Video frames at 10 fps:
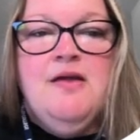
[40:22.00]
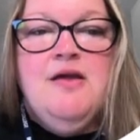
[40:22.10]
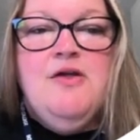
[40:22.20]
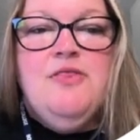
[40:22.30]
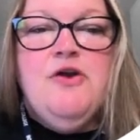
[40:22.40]

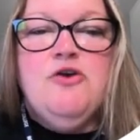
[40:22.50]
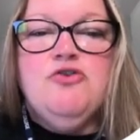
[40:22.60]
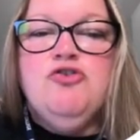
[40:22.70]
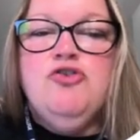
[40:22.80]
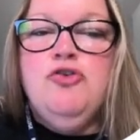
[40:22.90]
There are
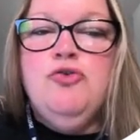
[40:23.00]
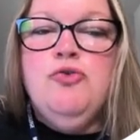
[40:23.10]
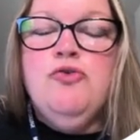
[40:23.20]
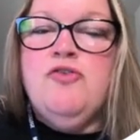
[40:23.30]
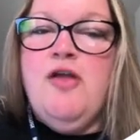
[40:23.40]
two
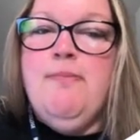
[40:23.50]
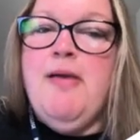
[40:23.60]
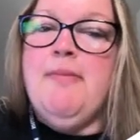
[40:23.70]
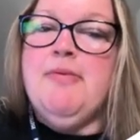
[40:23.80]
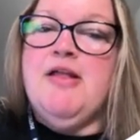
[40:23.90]

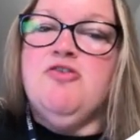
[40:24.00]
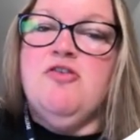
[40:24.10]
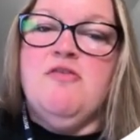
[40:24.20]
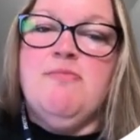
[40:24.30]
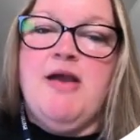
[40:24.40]
subpopulations
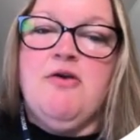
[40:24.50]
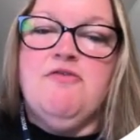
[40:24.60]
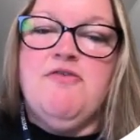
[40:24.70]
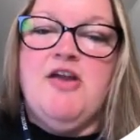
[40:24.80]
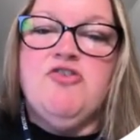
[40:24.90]
of
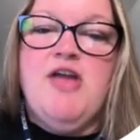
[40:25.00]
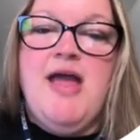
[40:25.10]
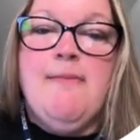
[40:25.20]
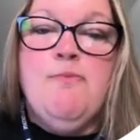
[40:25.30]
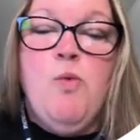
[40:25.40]
macrophage,
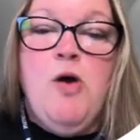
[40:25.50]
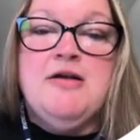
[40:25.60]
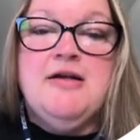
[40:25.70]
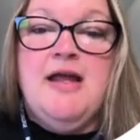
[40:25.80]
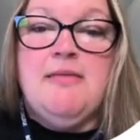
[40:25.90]
M1
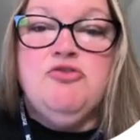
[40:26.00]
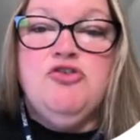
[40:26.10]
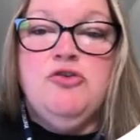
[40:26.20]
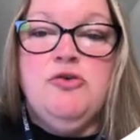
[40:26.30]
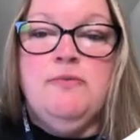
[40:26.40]
and
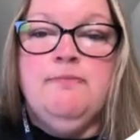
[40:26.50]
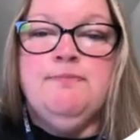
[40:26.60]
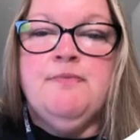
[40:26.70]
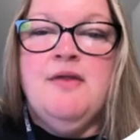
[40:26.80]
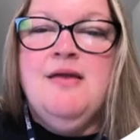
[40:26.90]
M2.
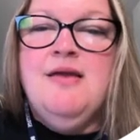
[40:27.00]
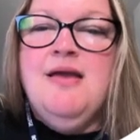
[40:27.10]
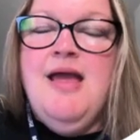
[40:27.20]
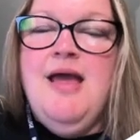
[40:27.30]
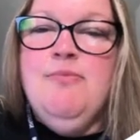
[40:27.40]

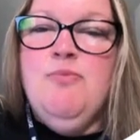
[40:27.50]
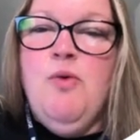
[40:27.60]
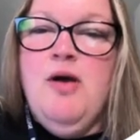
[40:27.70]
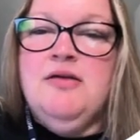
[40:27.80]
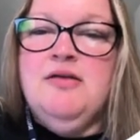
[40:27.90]

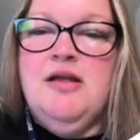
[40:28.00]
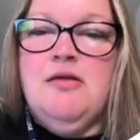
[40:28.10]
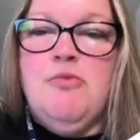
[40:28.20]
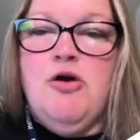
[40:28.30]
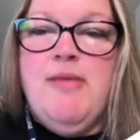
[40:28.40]
M1 kill
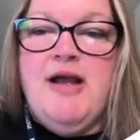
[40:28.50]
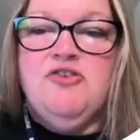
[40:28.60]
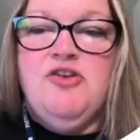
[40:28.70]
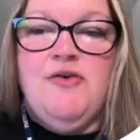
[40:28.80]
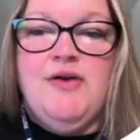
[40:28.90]
more
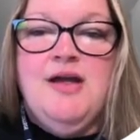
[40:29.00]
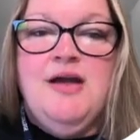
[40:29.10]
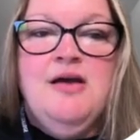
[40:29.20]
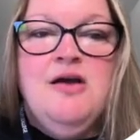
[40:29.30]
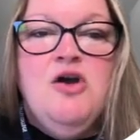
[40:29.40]

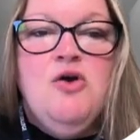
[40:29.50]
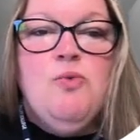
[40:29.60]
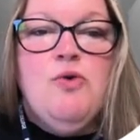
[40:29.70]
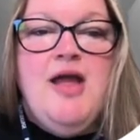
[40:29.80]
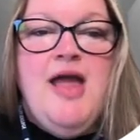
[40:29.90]
bacteria,
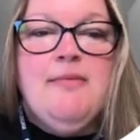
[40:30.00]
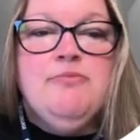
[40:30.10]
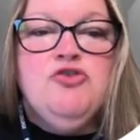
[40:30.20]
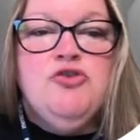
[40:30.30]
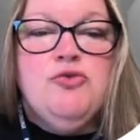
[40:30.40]
where
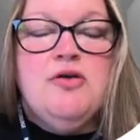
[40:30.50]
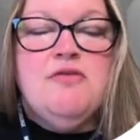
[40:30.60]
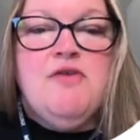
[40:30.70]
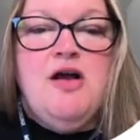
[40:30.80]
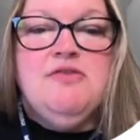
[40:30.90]
M2 are
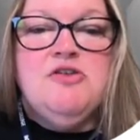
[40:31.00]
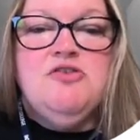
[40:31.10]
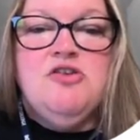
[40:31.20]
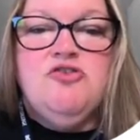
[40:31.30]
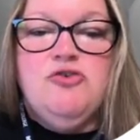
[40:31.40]
involved in
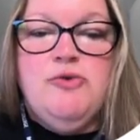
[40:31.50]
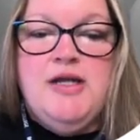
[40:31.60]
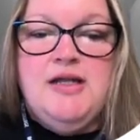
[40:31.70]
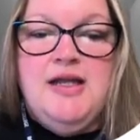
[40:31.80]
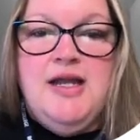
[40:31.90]
tissue
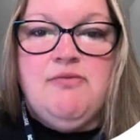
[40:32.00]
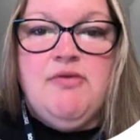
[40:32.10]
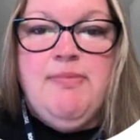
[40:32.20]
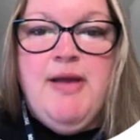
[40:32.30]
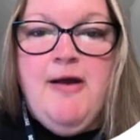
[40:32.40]
healing and
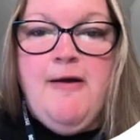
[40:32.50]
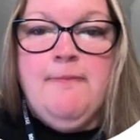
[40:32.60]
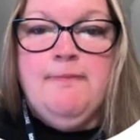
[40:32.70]
repair.